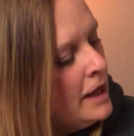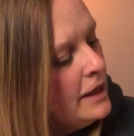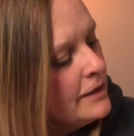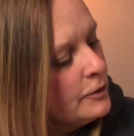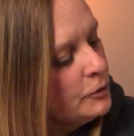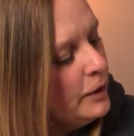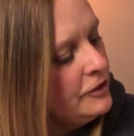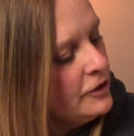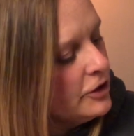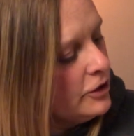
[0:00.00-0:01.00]
There was once
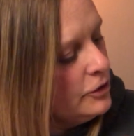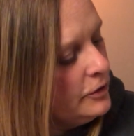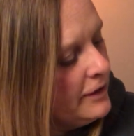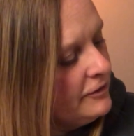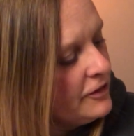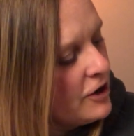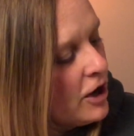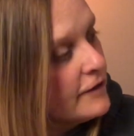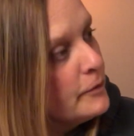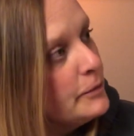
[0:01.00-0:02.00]
a girl who lived at the
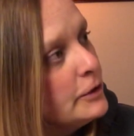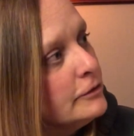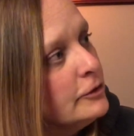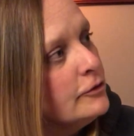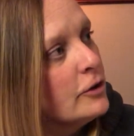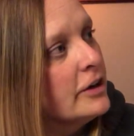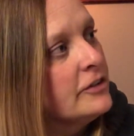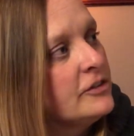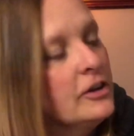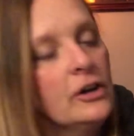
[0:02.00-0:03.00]
heart of a beautiful
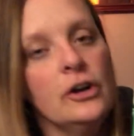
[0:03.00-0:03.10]
forest.